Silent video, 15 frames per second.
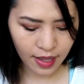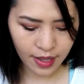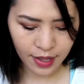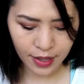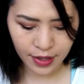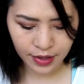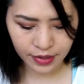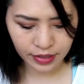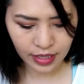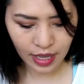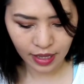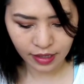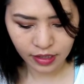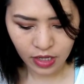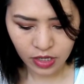
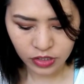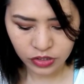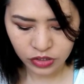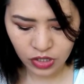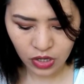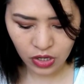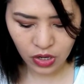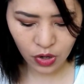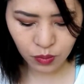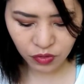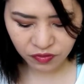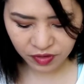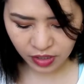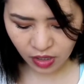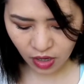Yeah, so
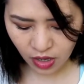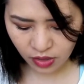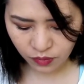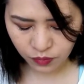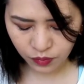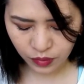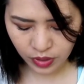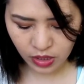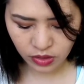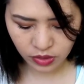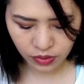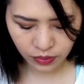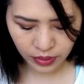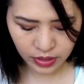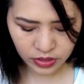moving on, we
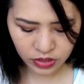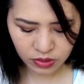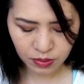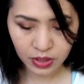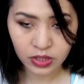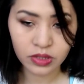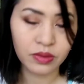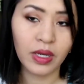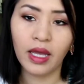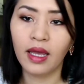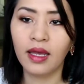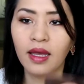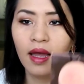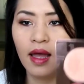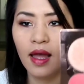are going to be
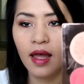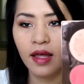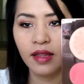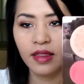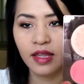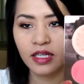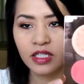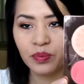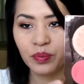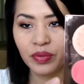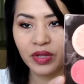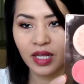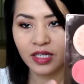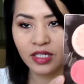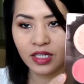doing this
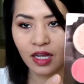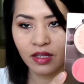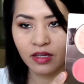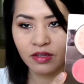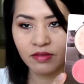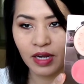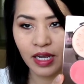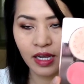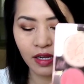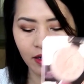blush color right